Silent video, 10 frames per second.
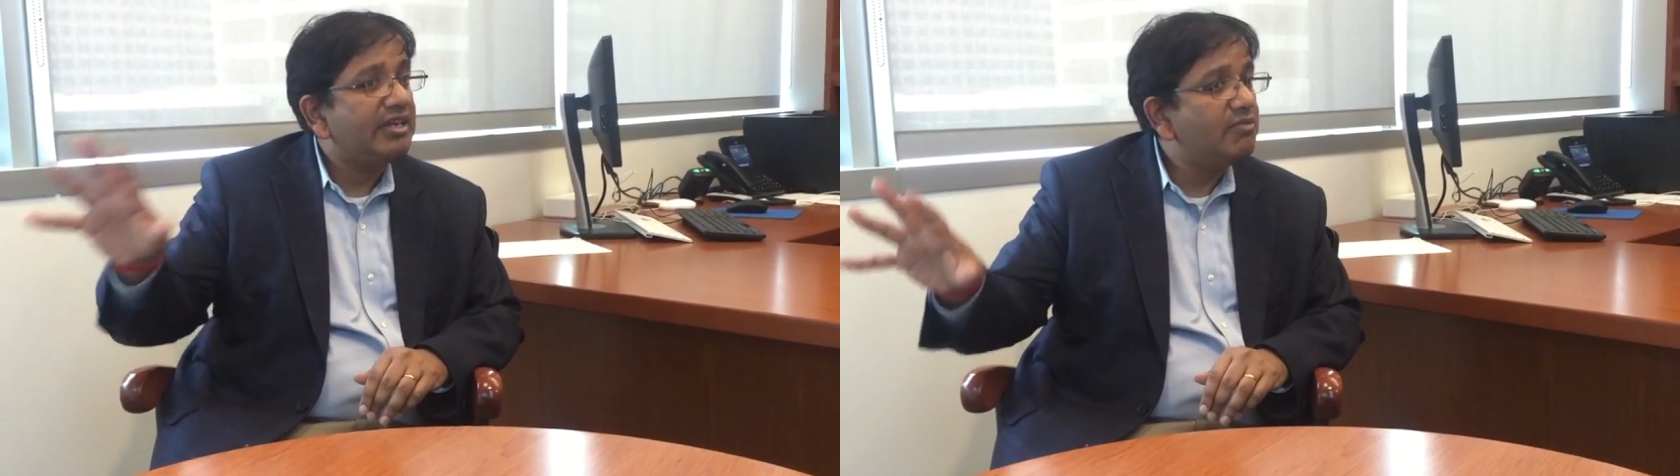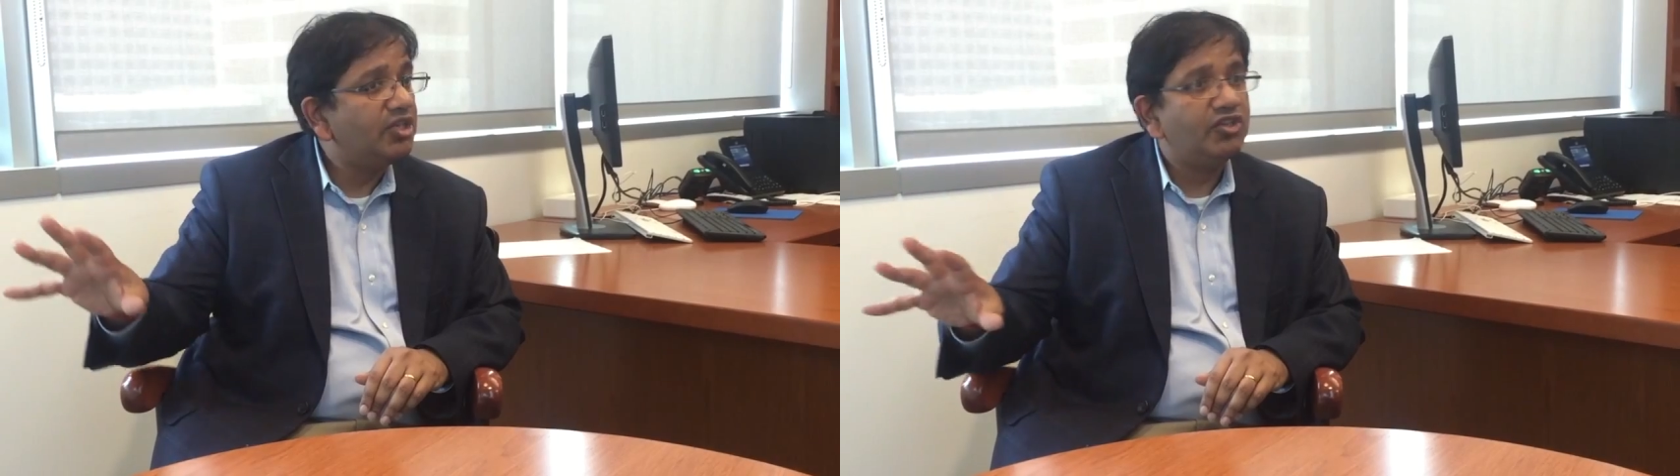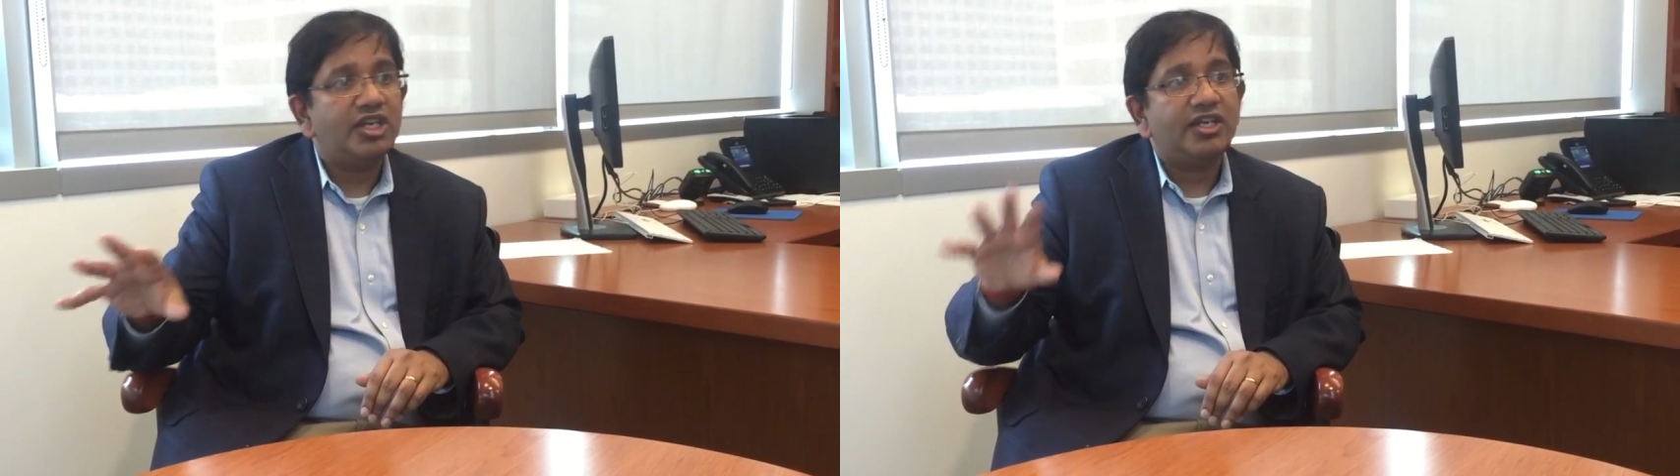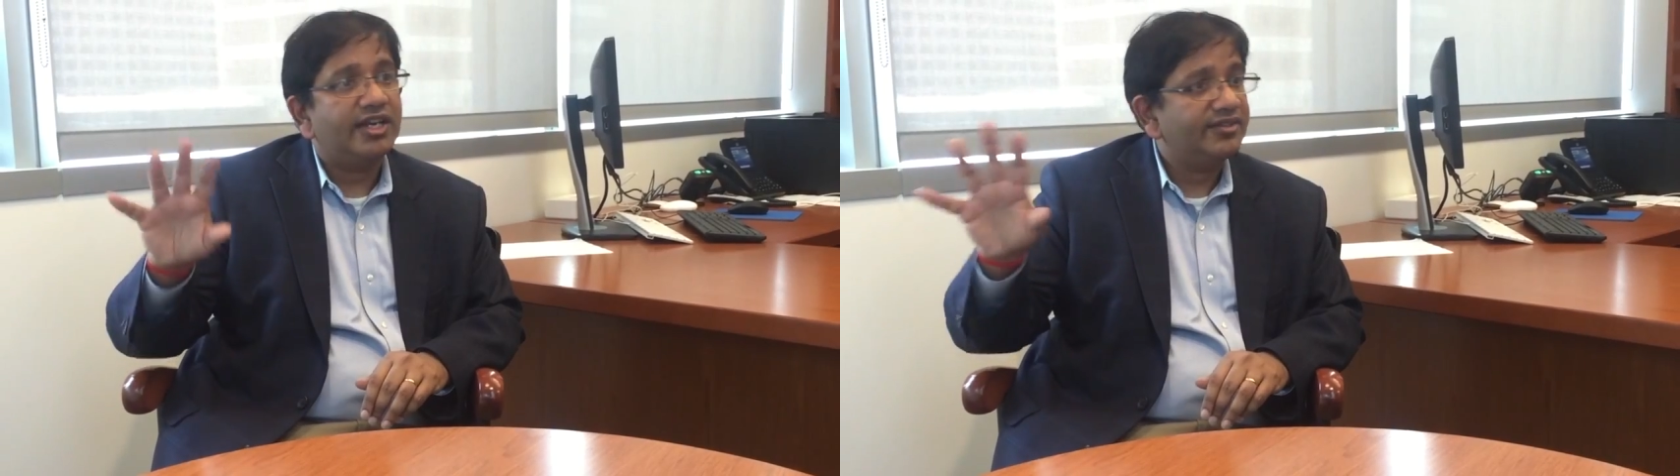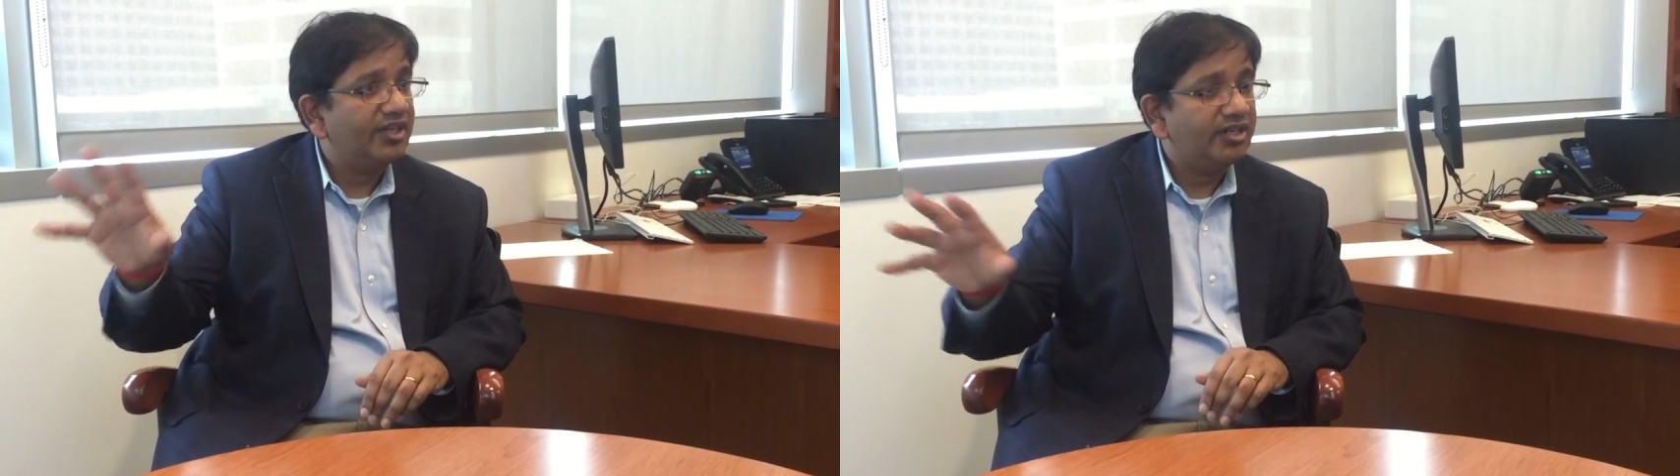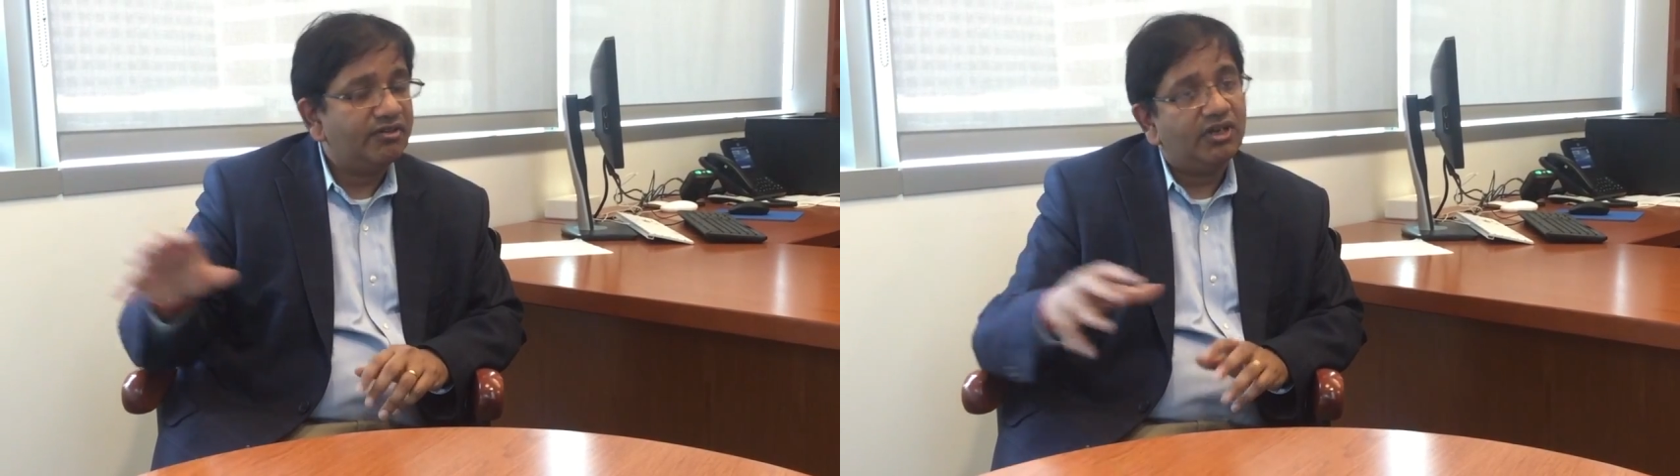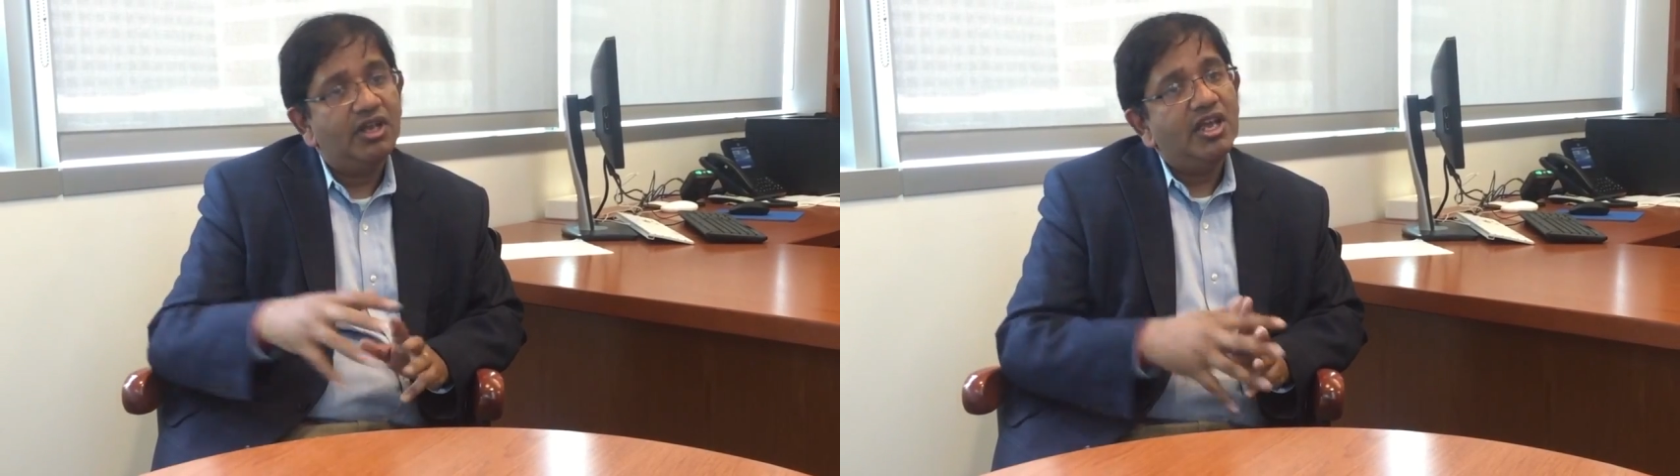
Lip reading: imaging, etc.